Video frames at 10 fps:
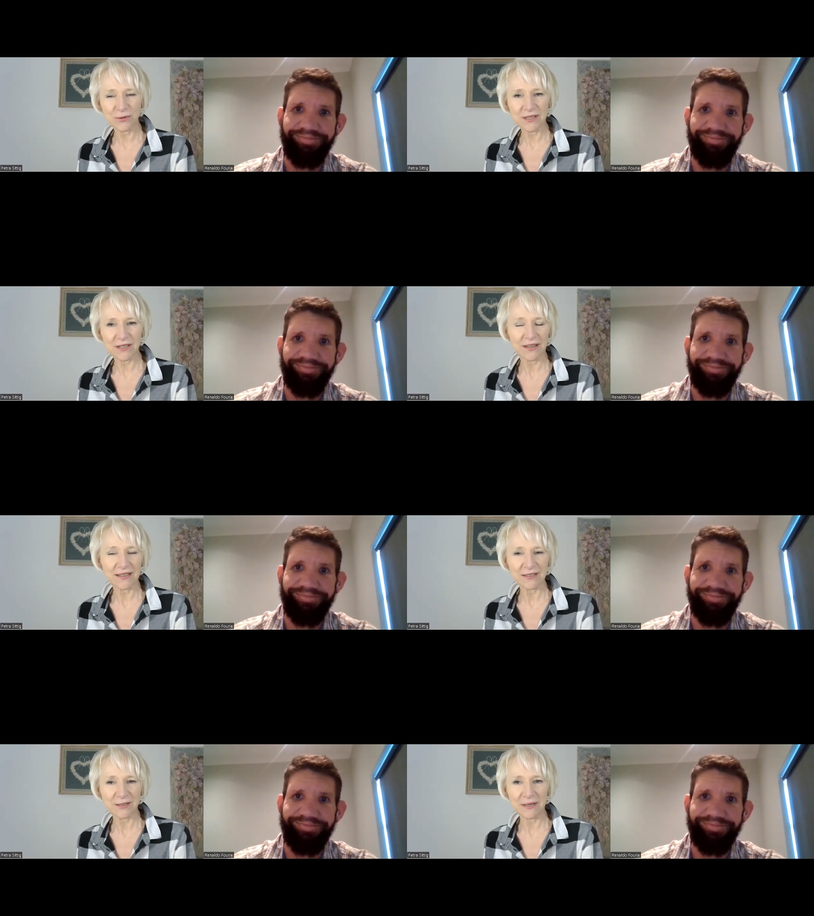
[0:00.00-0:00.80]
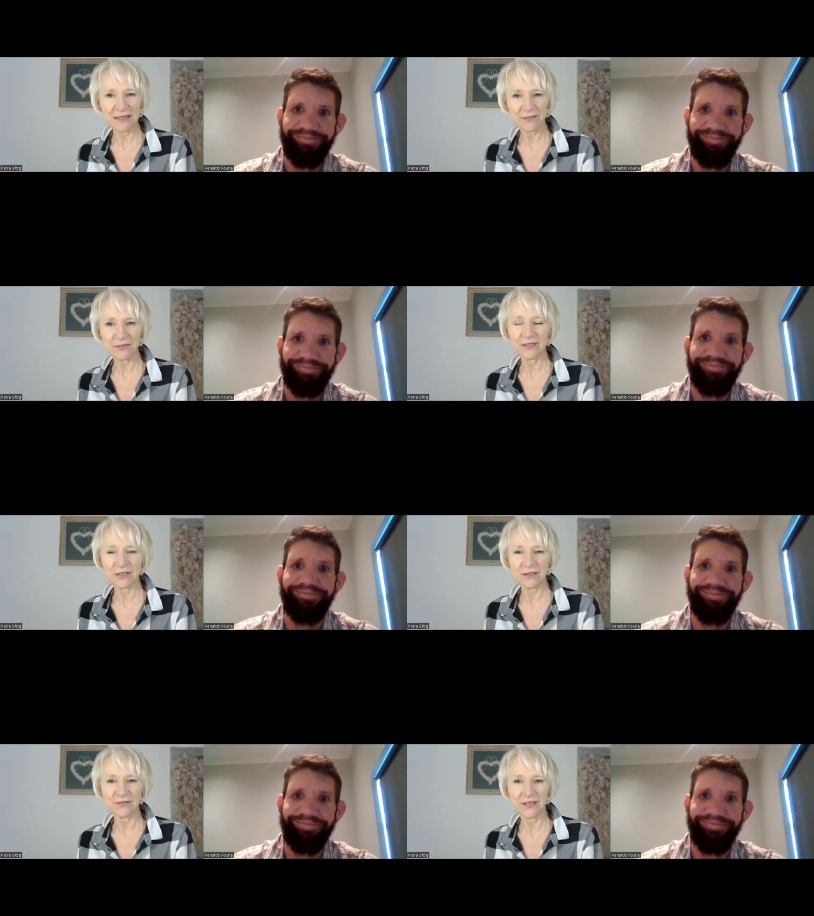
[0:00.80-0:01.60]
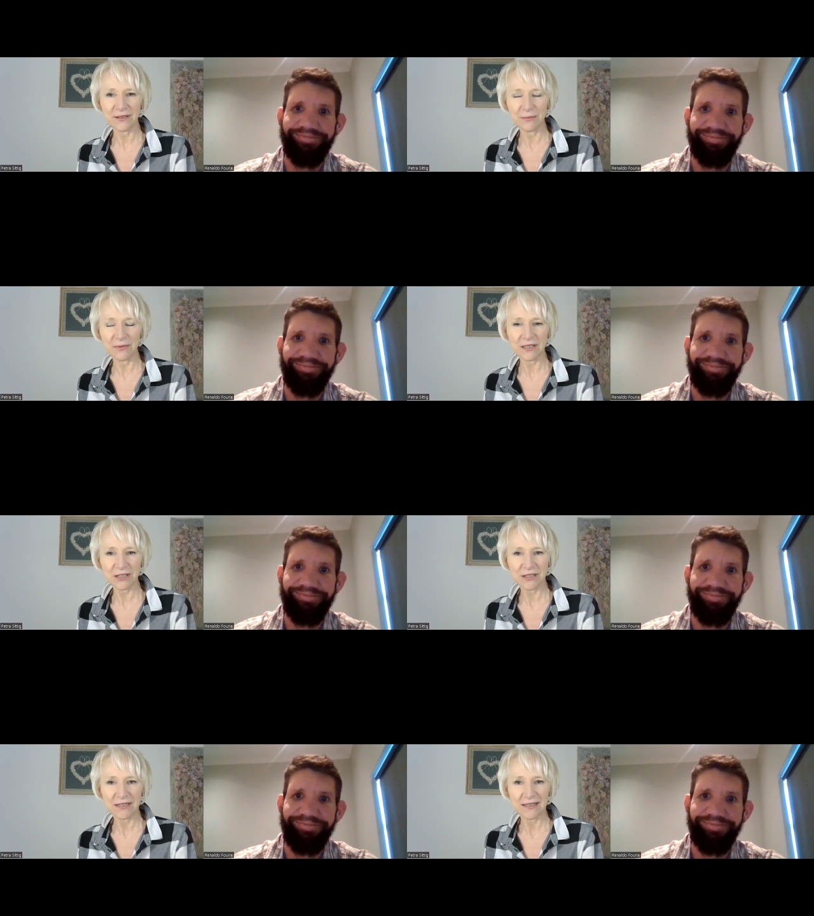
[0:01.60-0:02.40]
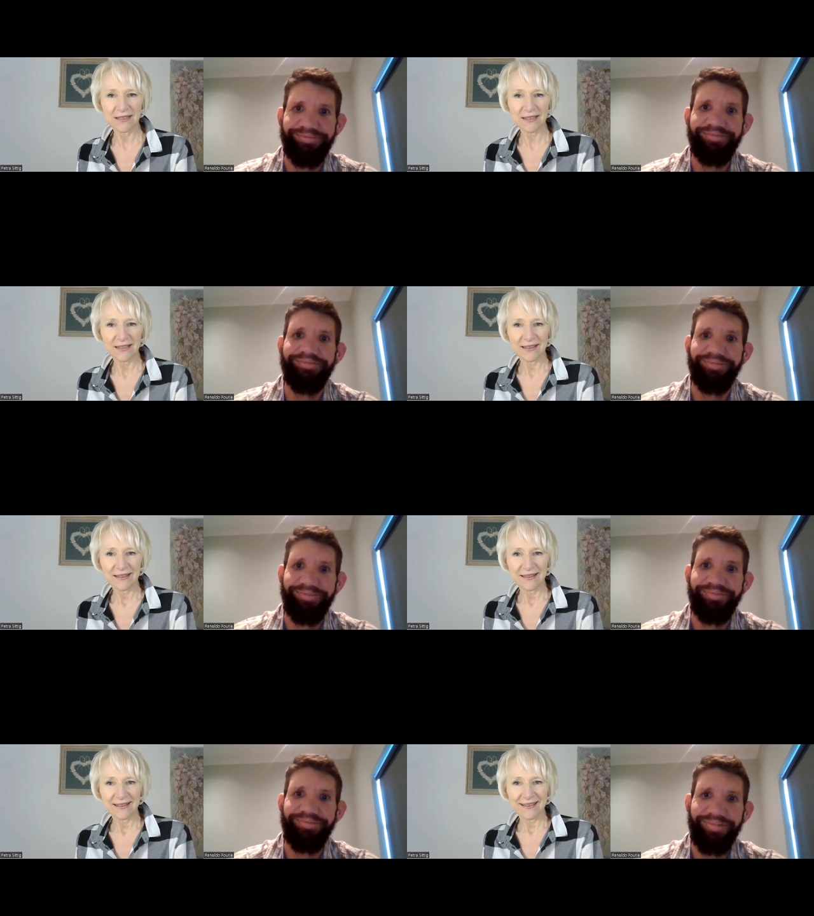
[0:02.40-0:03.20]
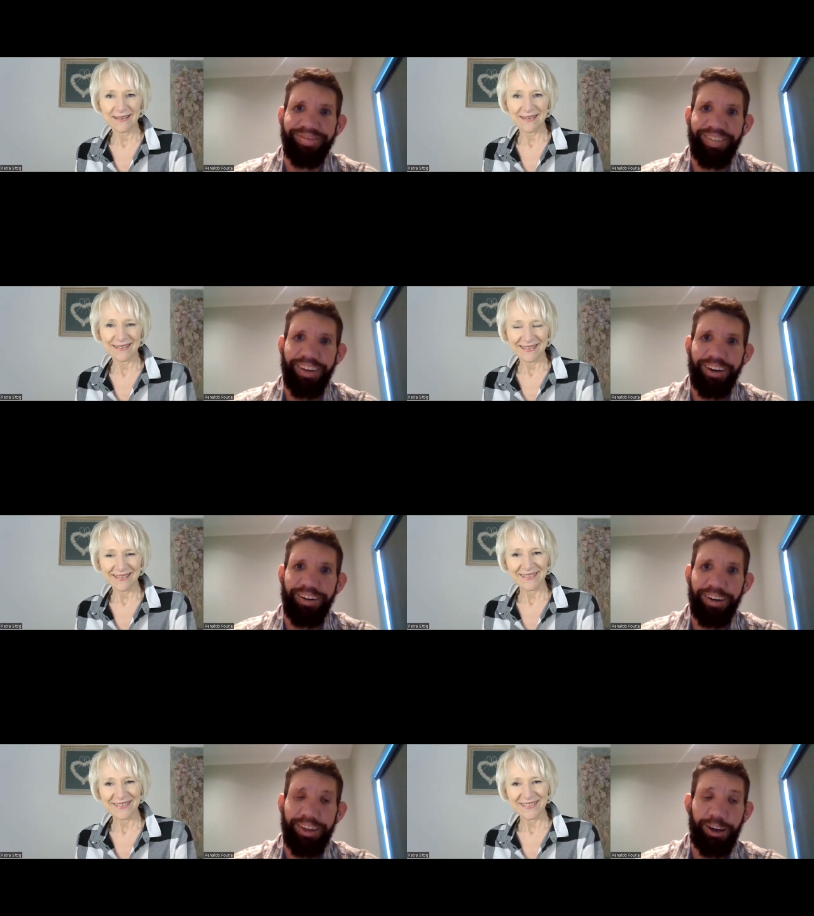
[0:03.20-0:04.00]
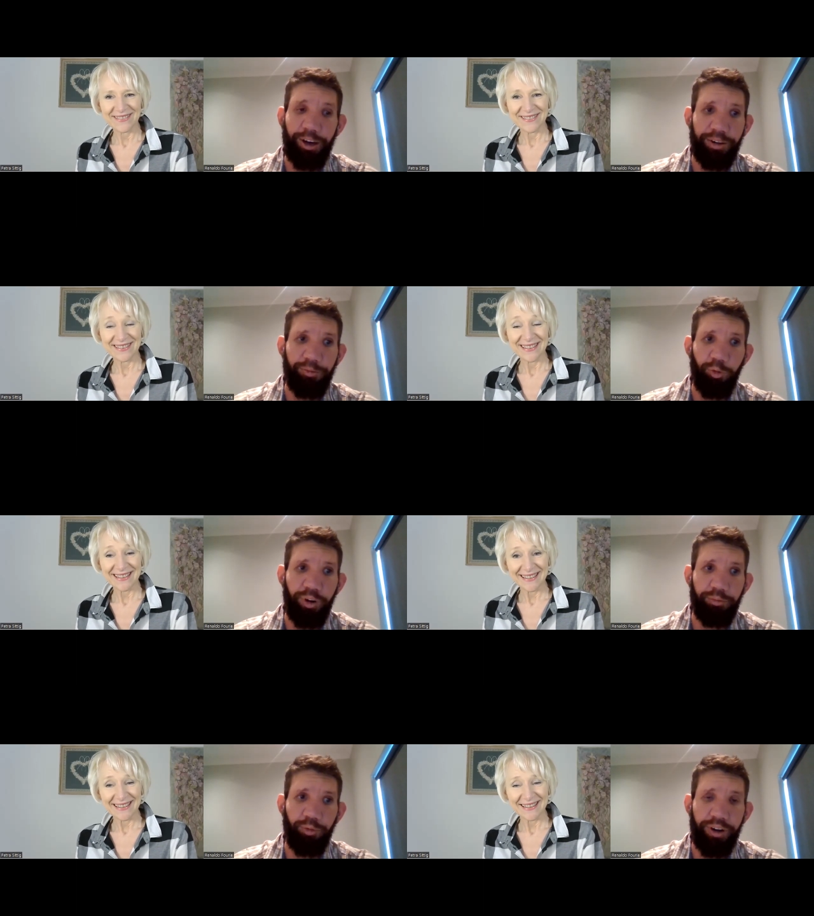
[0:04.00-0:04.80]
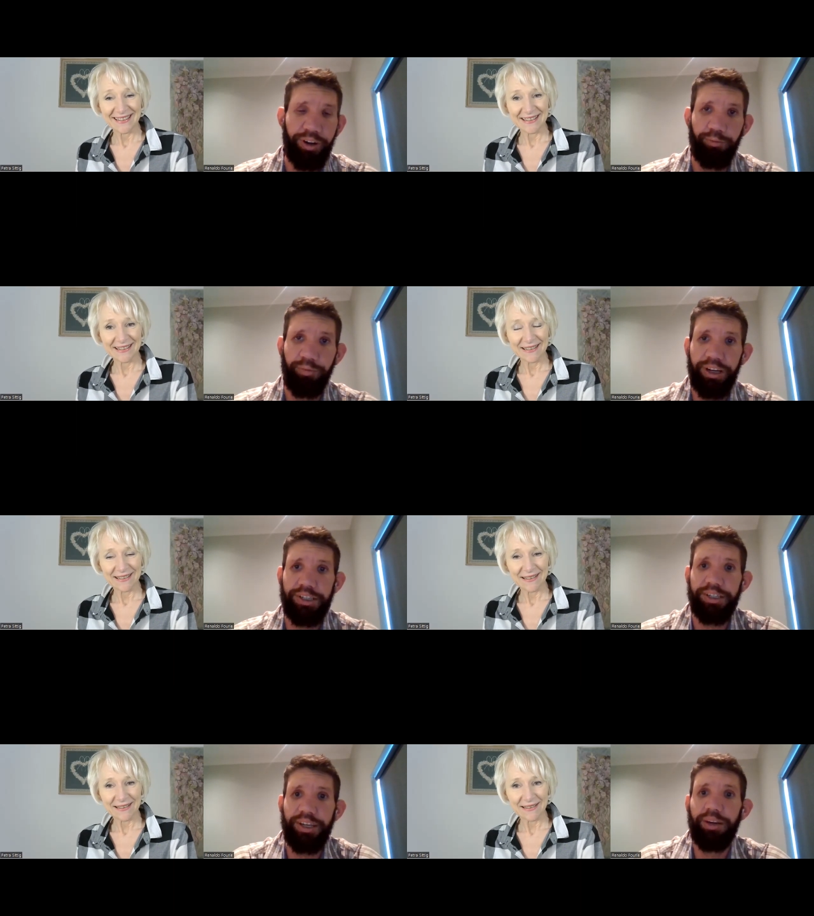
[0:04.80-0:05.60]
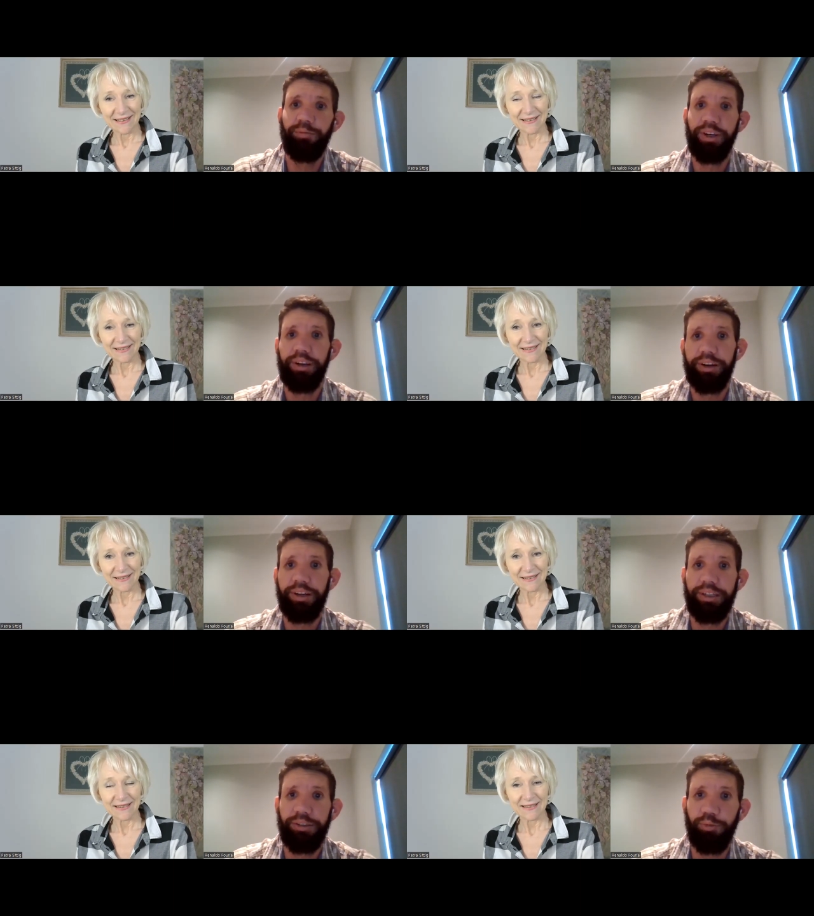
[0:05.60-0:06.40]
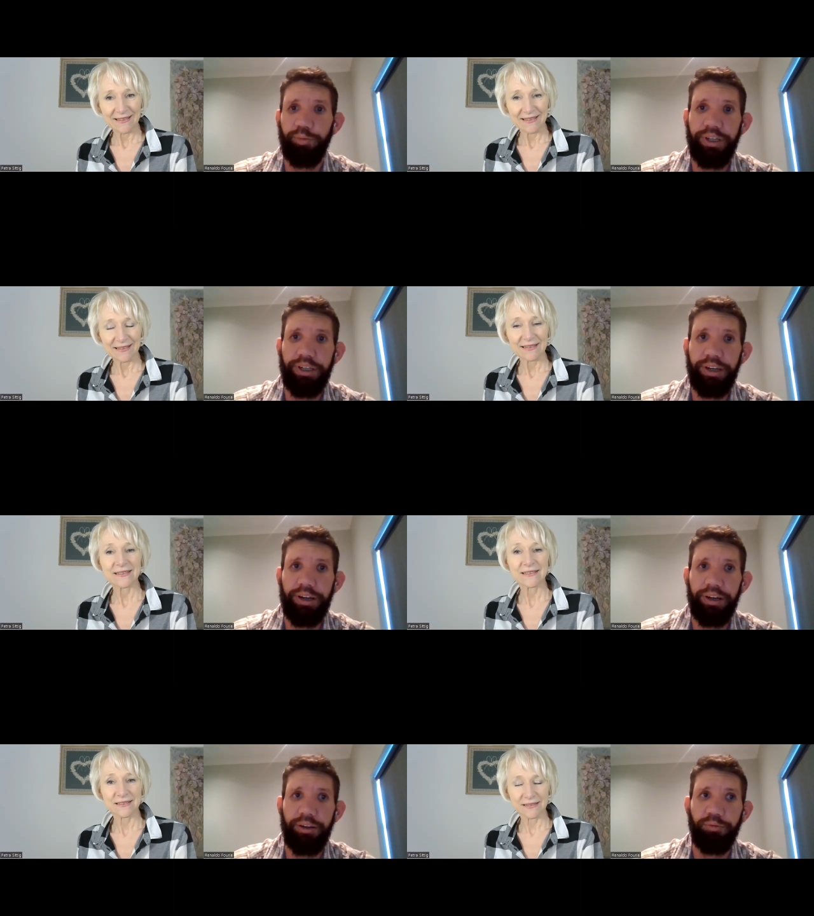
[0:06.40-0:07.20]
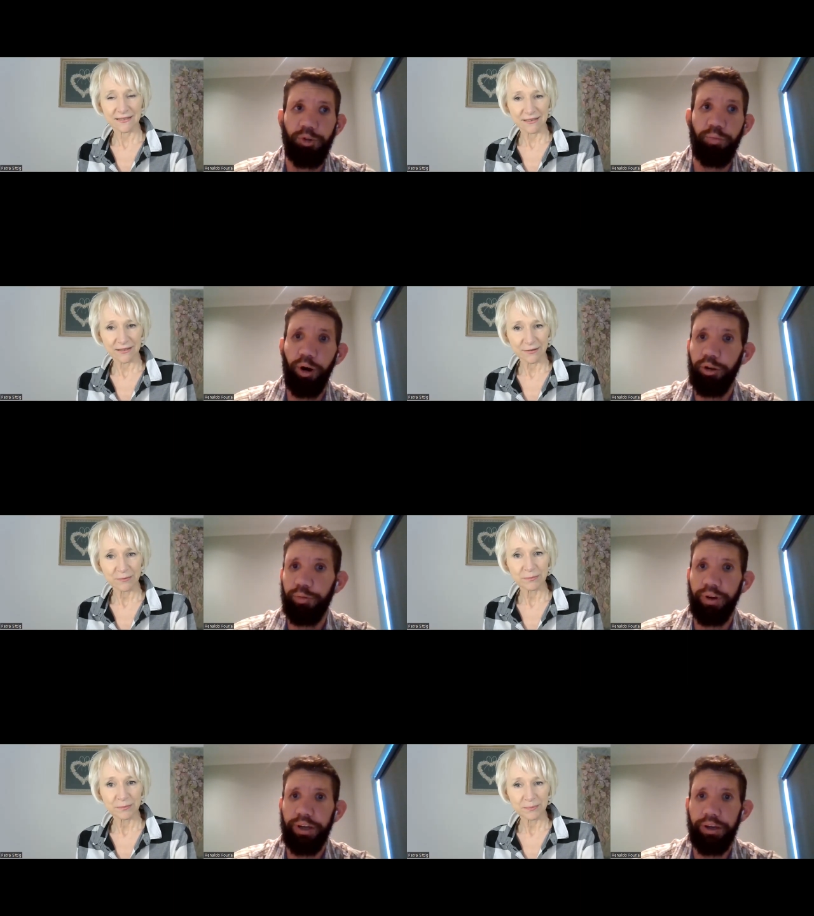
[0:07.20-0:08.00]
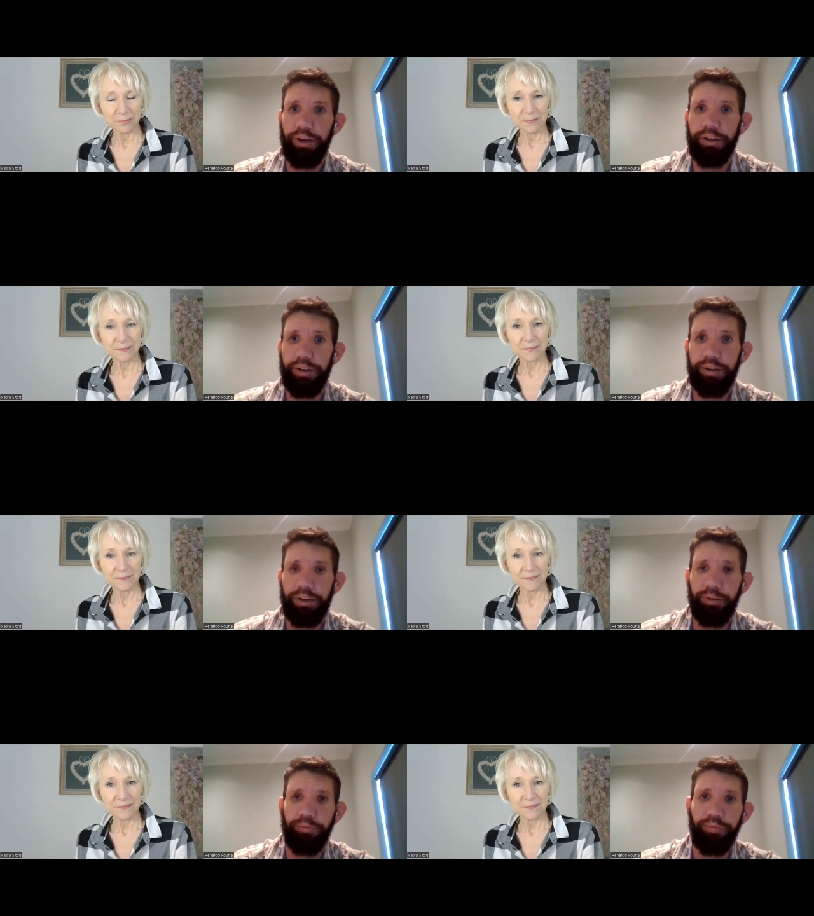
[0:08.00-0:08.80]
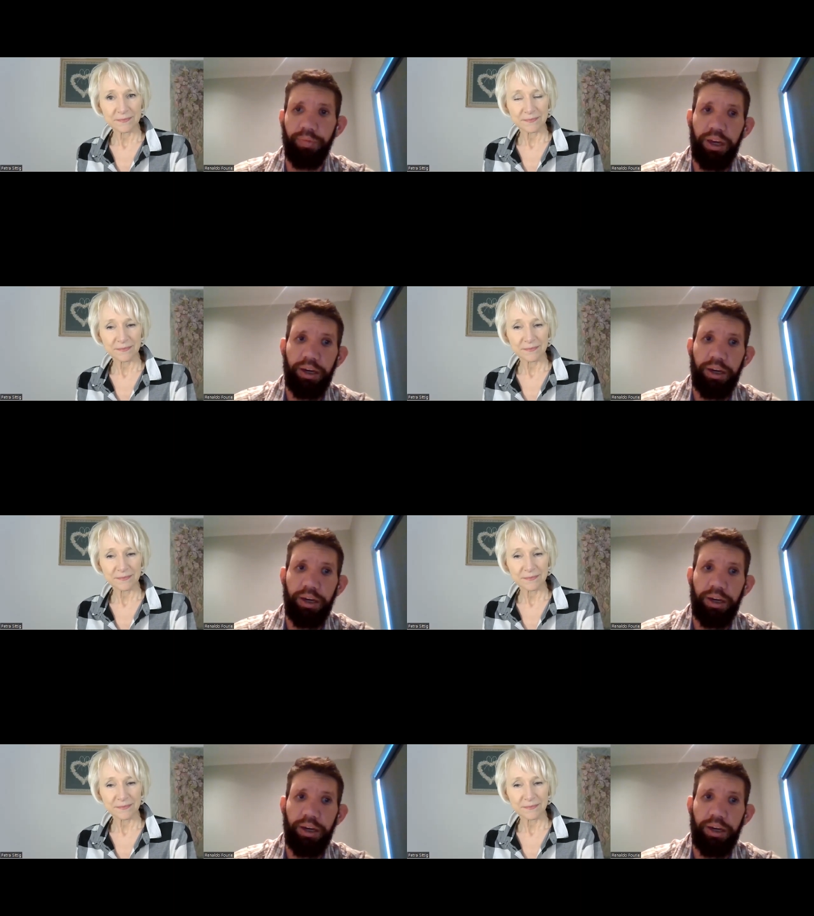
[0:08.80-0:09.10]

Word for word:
Speaker 1: also going to benefit you very much.
Speaker 2: Yeah, yeah. I think we're, we're extremely lucky to be uh, to both be in a um,